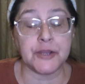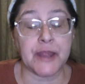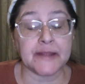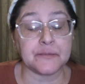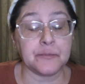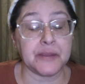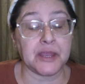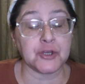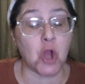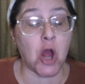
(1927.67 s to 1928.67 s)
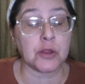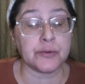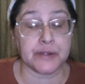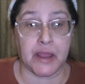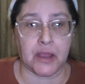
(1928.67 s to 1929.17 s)
That would be
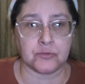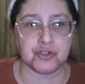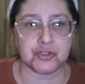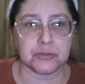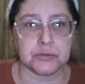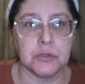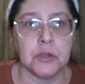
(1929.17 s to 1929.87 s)
$1 an ounce.